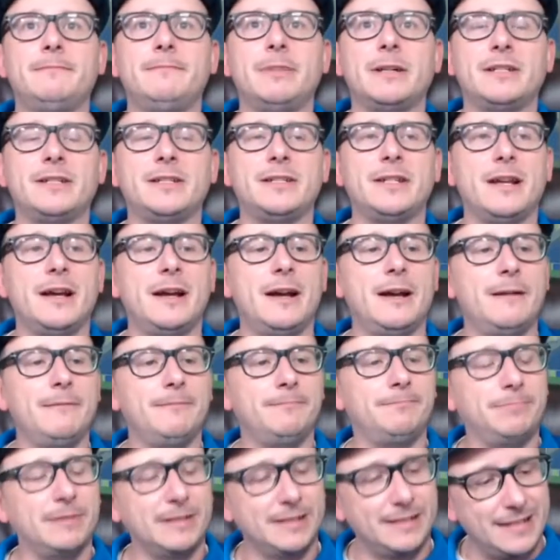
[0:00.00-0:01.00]
But
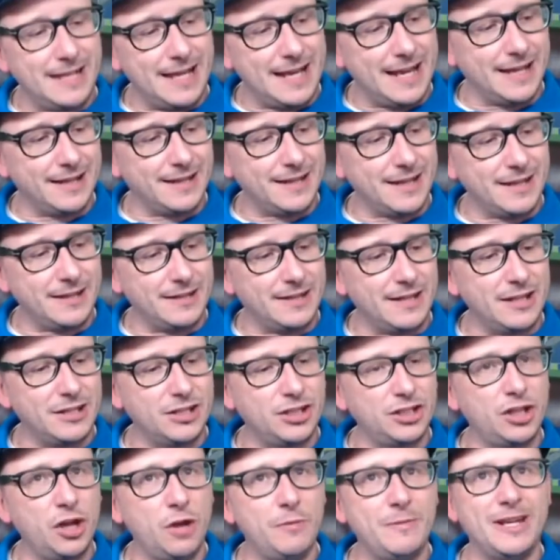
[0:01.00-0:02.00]
um, but yeah,
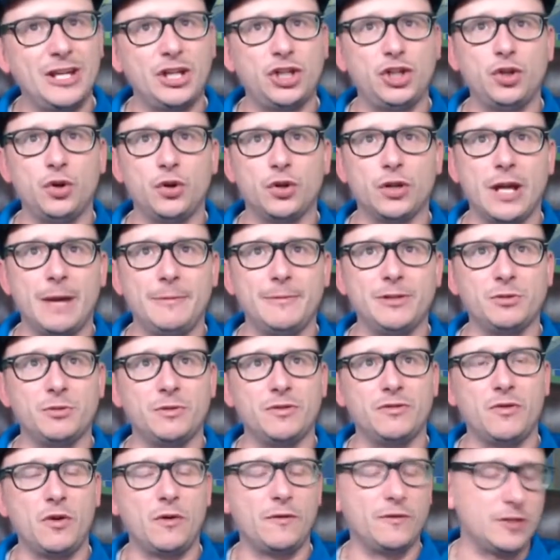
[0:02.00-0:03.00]
there's so many shortcomings
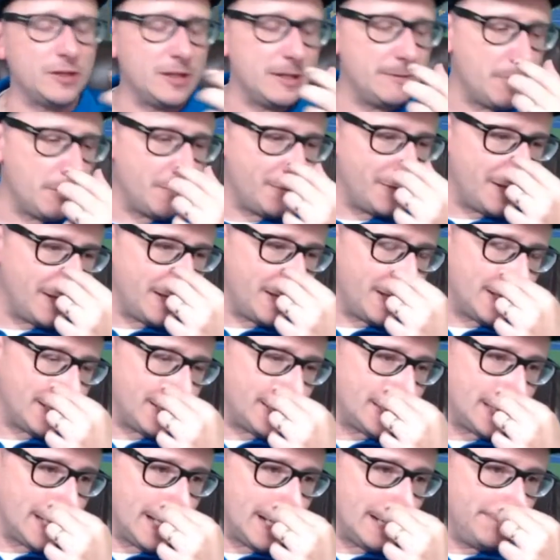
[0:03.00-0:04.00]
with the Rovers at the moment
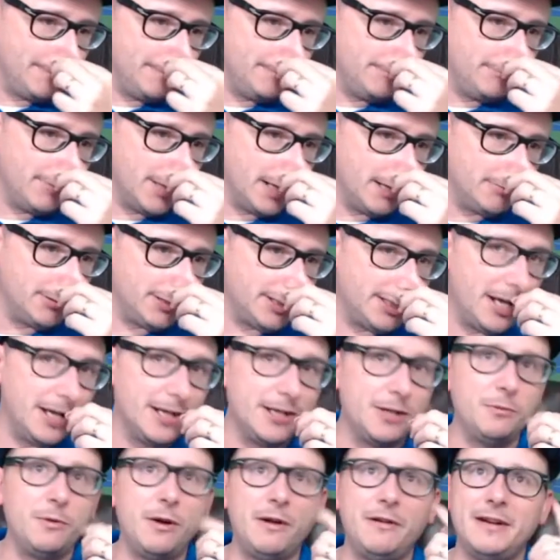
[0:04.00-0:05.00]
that uh, I'm
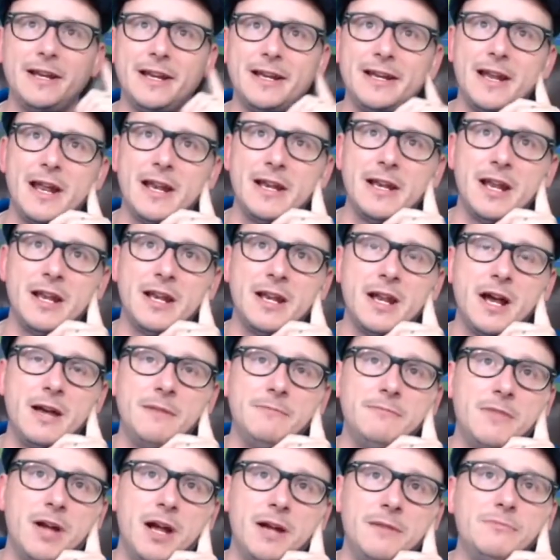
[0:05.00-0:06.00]
starting to worry. And and, and
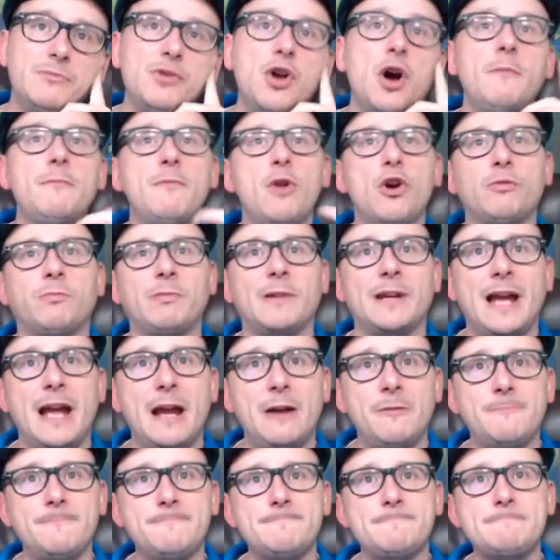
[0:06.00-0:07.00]
I'm I'm not Mowbray
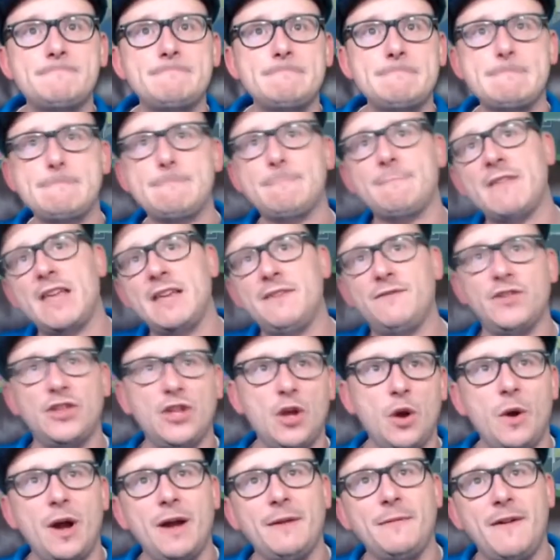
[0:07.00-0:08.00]
out, even
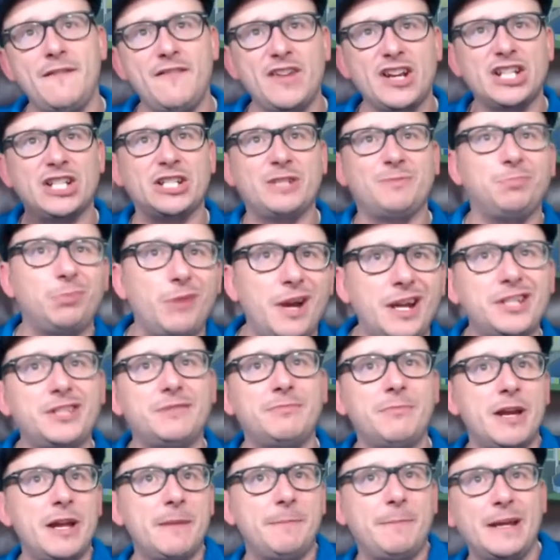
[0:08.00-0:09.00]
though I'm, I've
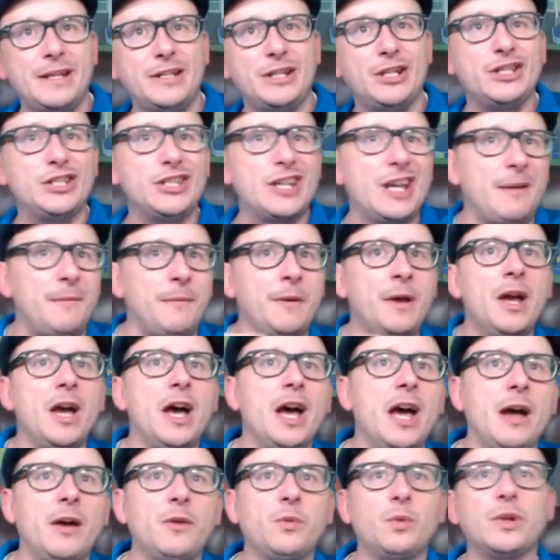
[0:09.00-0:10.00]
expressed my opinions, and I'm,
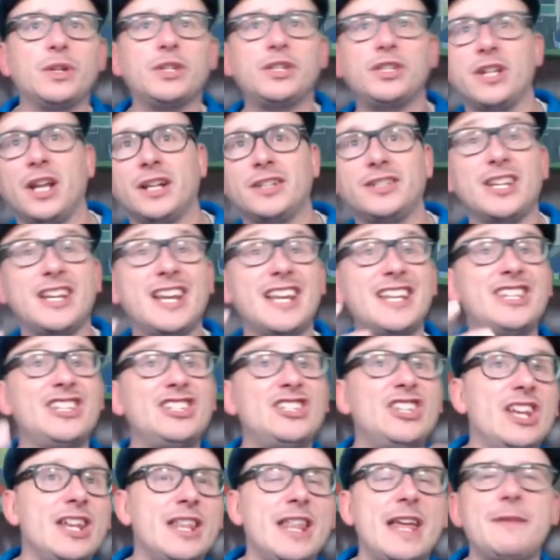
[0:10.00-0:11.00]
I would like to
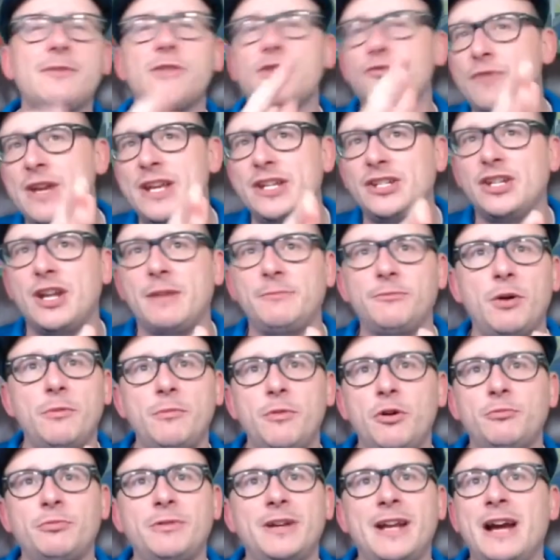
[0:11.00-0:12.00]
consider that. And the reason I'm
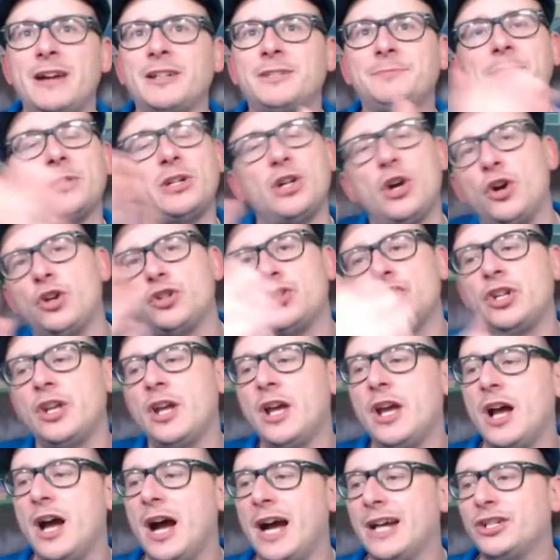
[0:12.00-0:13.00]
not Mowbray out is because
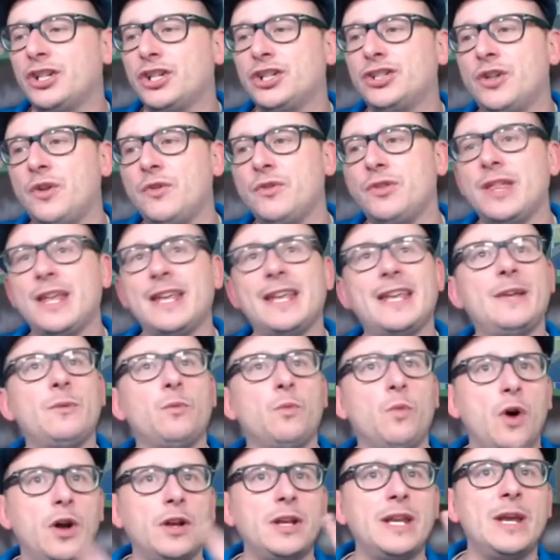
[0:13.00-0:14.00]
I just don't think,
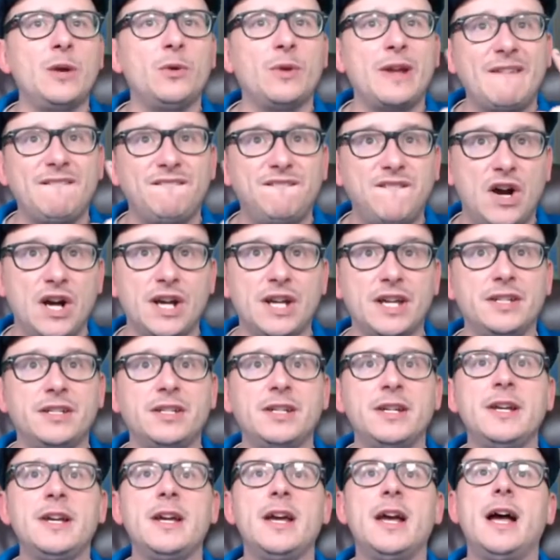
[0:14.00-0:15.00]
one, he'll get
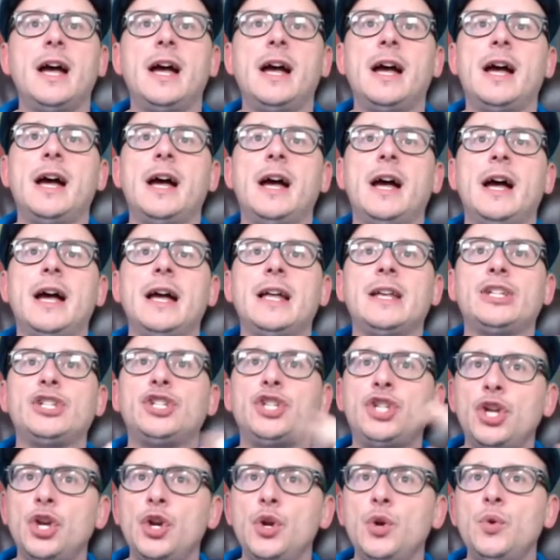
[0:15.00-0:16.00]
fired, uh, and
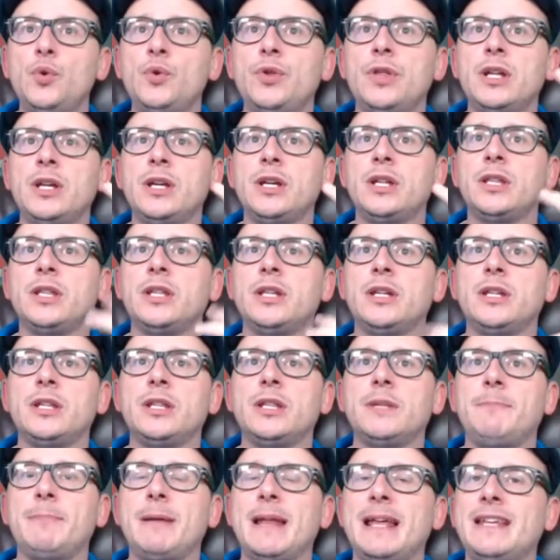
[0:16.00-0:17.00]
two, the the
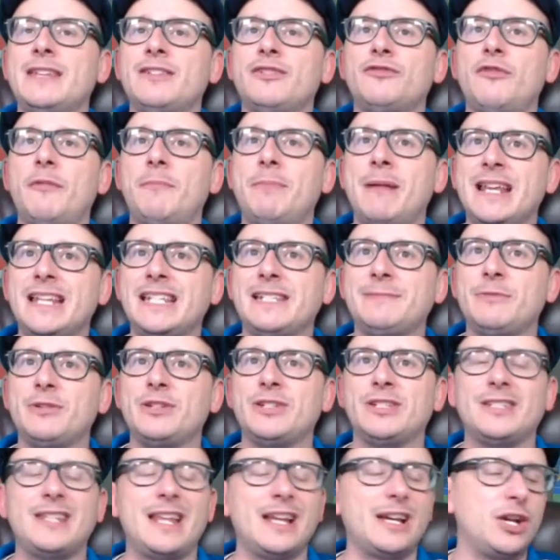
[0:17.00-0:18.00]
the, play, the
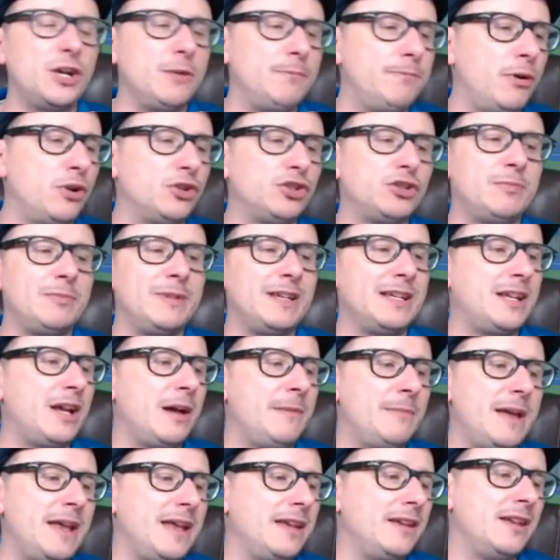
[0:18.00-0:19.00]
replacements that could possibly
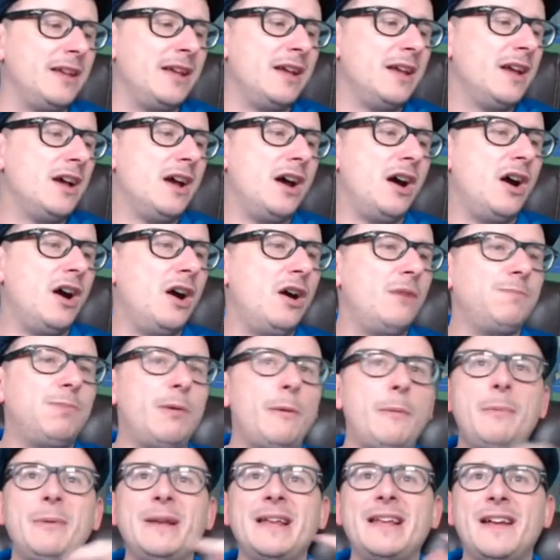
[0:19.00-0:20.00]
come in are
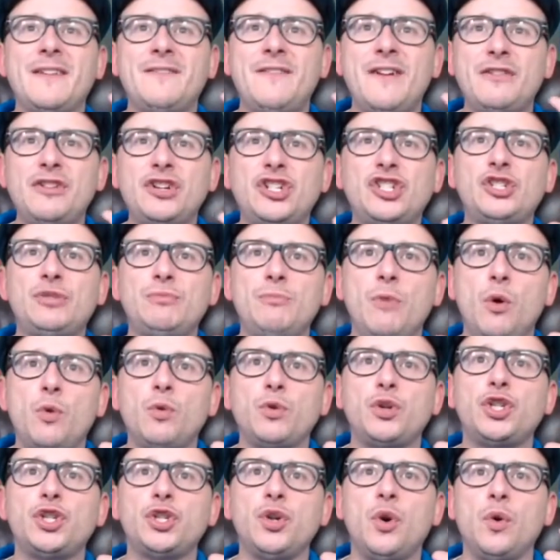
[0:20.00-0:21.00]
probably a very
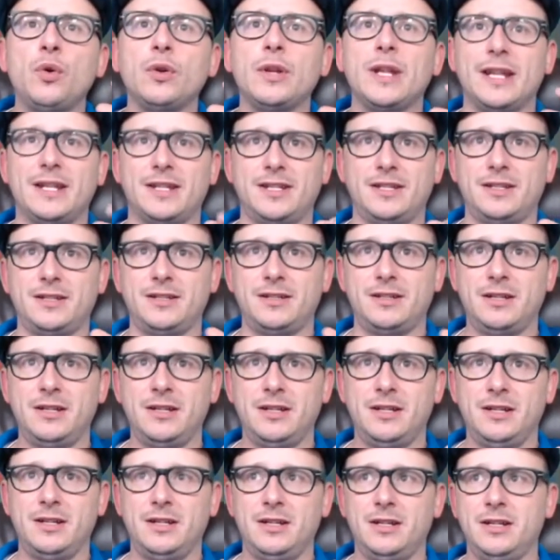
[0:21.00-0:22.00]
small shortlist.
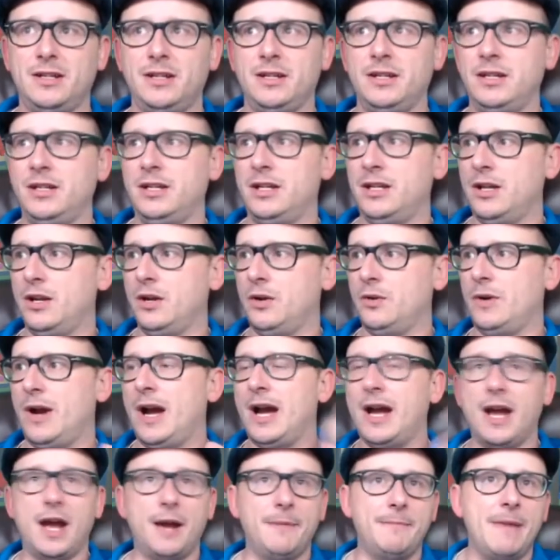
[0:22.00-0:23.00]
You know,
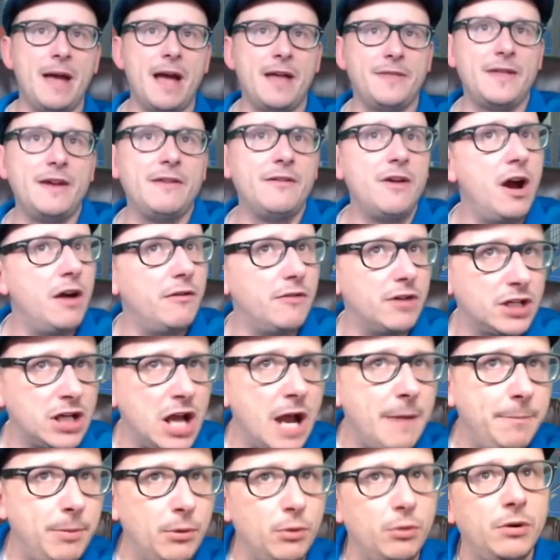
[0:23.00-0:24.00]
I, I, there are a
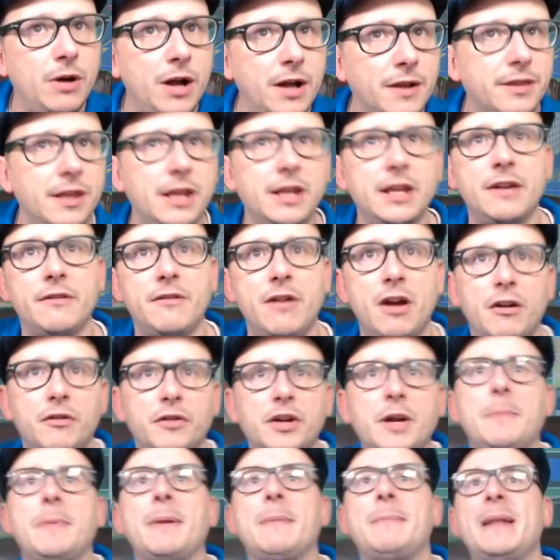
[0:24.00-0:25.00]
couple, I think there are a
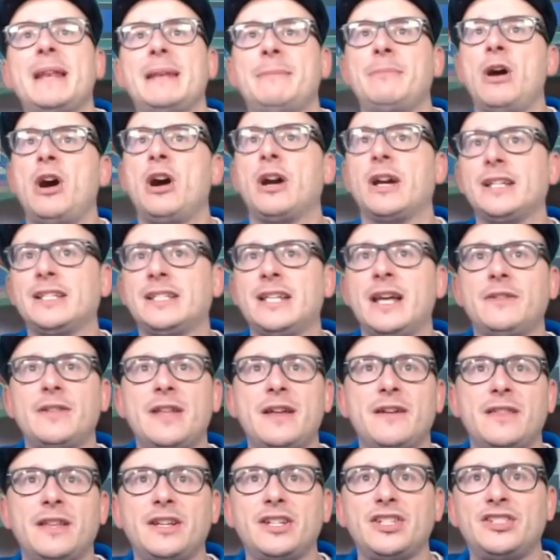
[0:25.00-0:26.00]
couple of Billy Bargains out
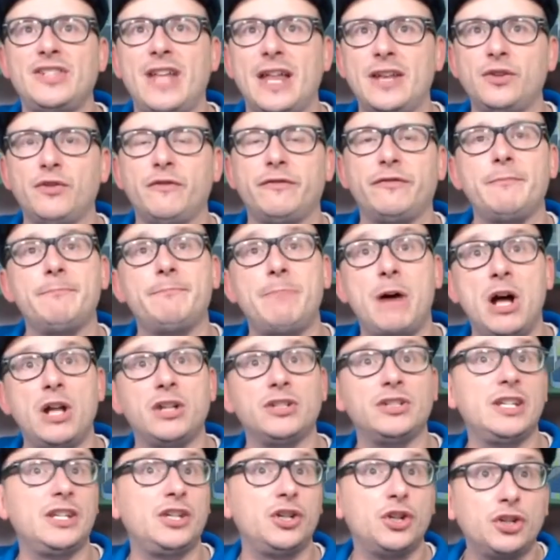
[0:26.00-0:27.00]
there. I think Stendhal from
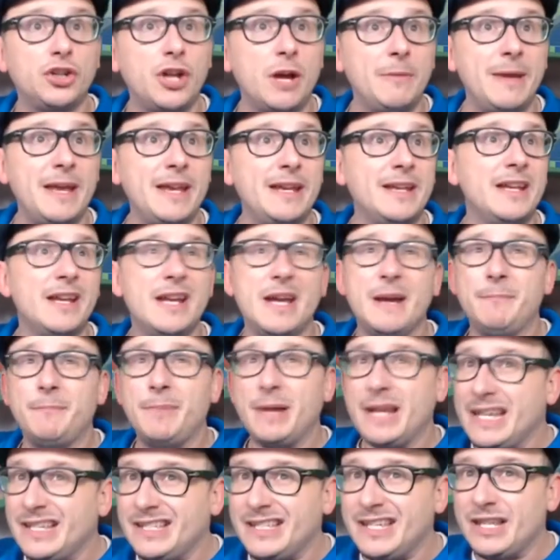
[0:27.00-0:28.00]
Barnsley could come in,
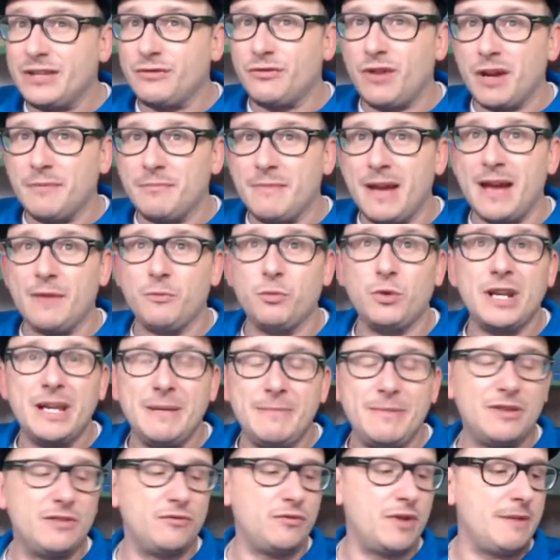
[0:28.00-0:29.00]
but is he the right man? Would
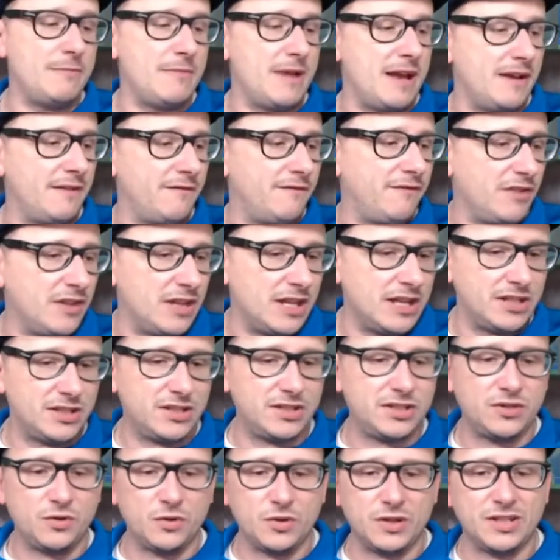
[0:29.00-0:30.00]
he be the right man for this
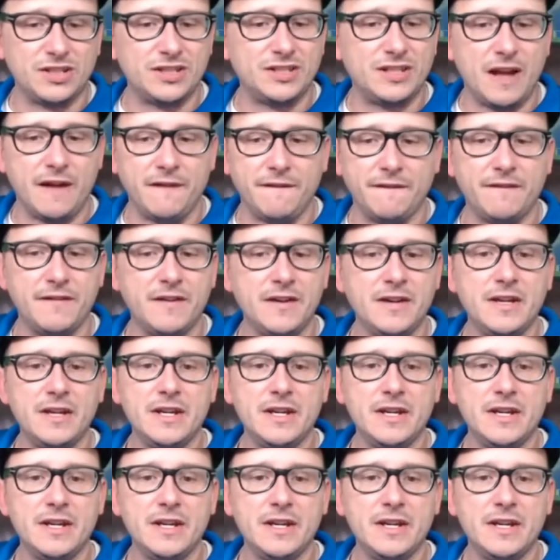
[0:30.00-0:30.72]
sort of stuff?